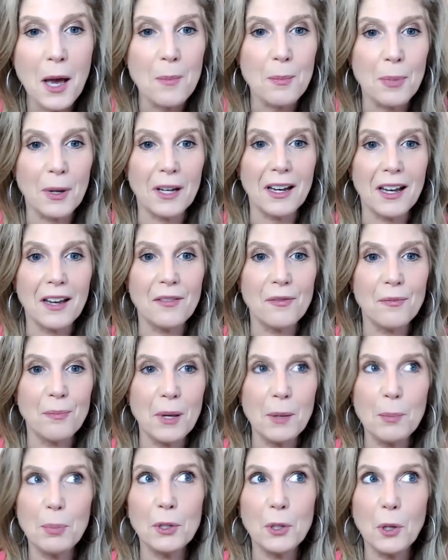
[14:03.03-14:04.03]
but if
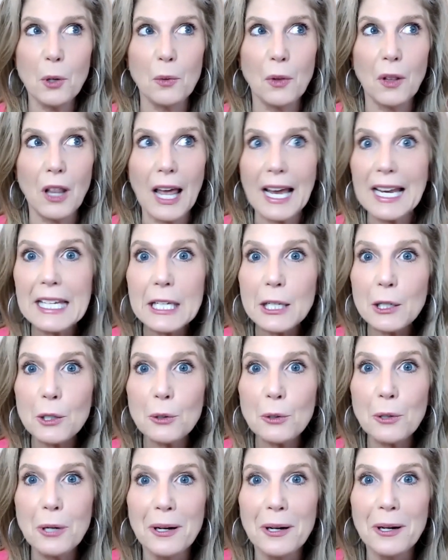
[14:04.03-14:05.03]
people don't like
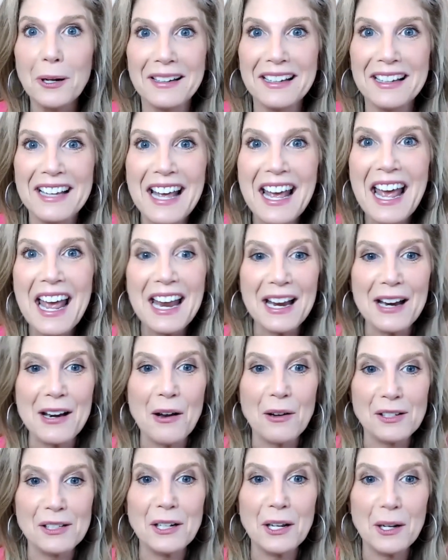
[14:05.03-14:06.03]
you,
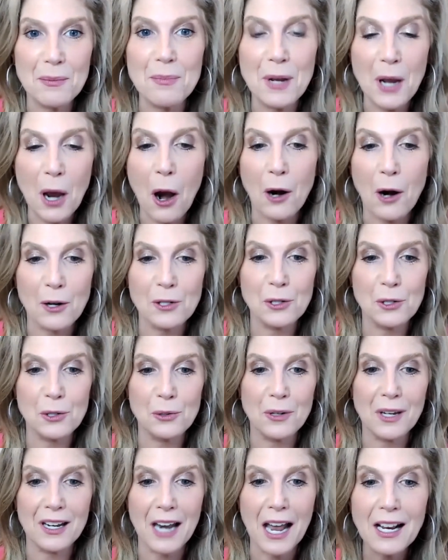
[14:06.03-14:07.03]
it's going to be hard to
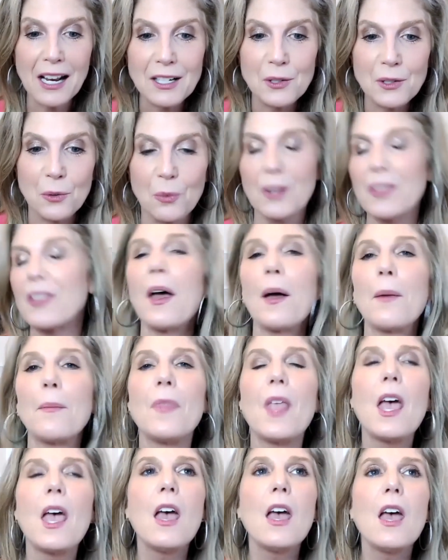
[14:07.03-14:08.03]
connect with them.
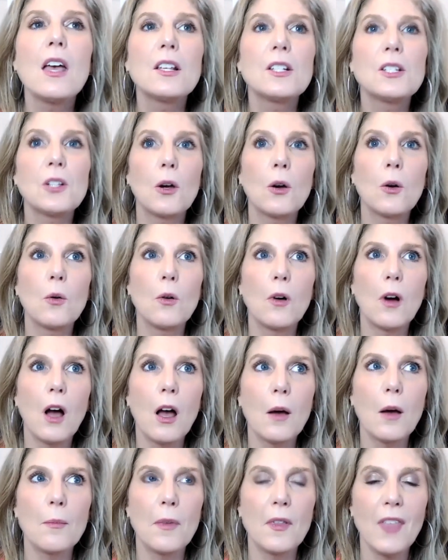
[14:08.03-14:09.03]
So
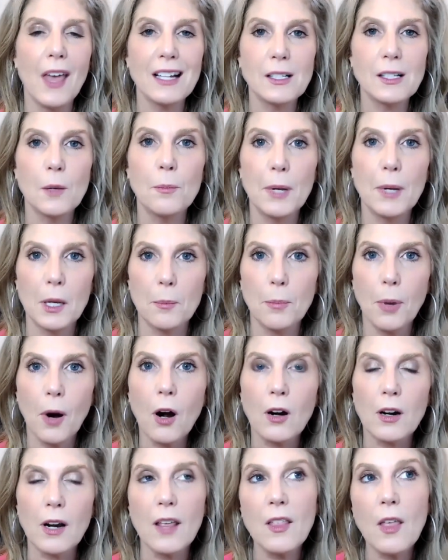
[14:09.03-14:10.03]
that's a big
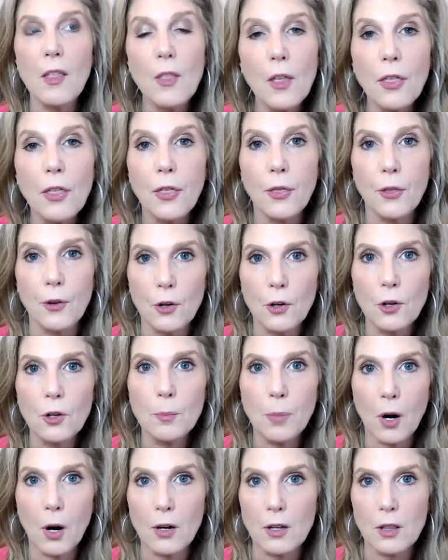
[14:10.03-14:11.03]
part. And then the
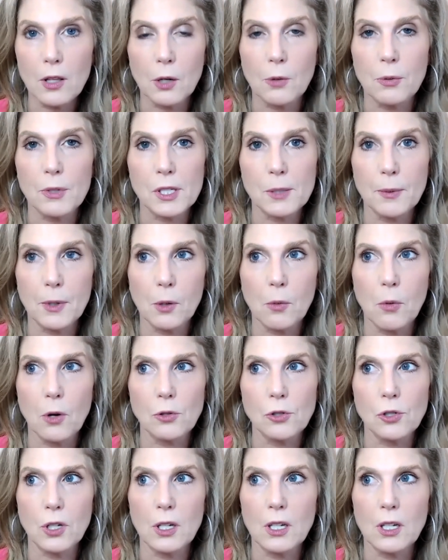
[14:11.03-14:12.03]
third part of the charisma
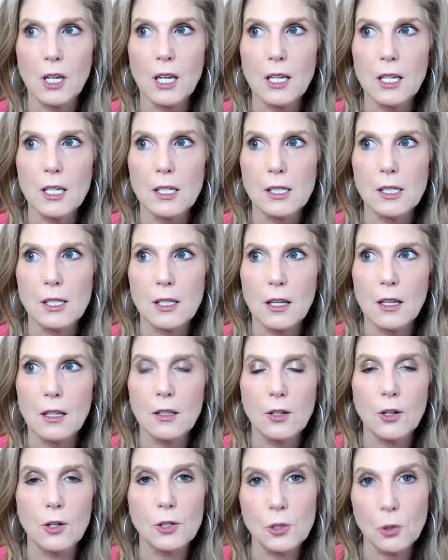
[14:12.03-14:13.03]
quotient is
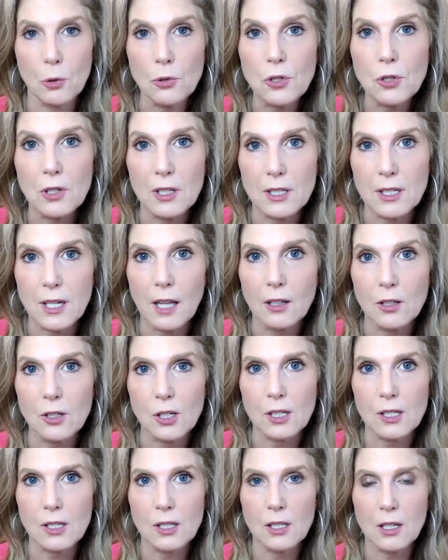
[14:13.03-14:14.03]
your social
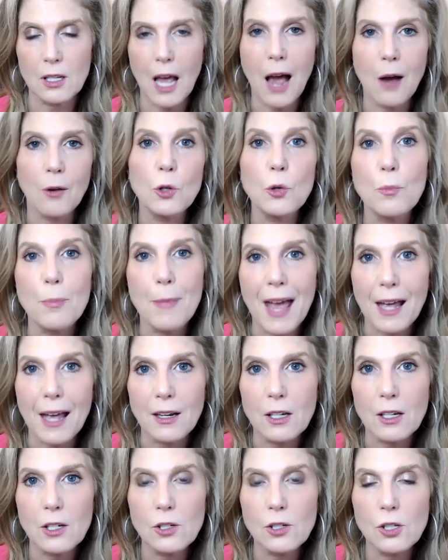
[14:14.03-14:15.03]
intelligence, how you
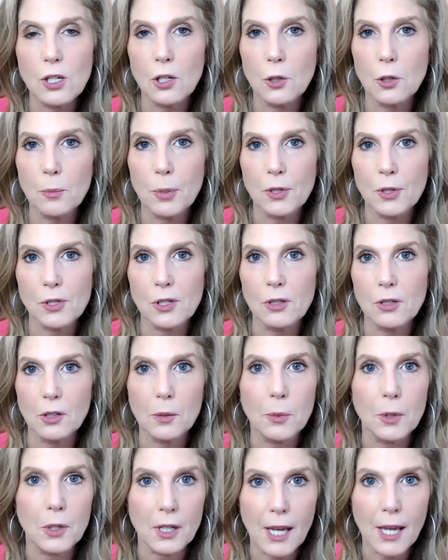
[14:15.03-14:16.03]
manage interpersonal
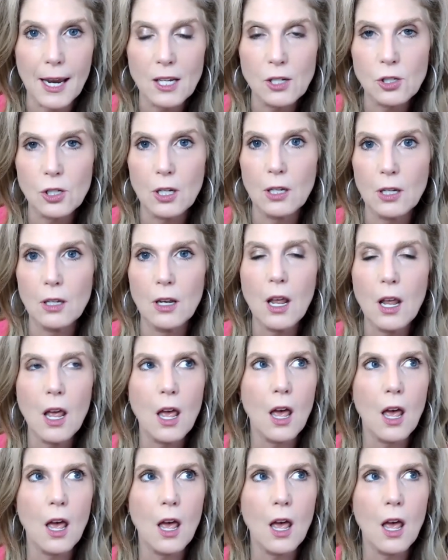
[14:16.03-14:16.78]
communication,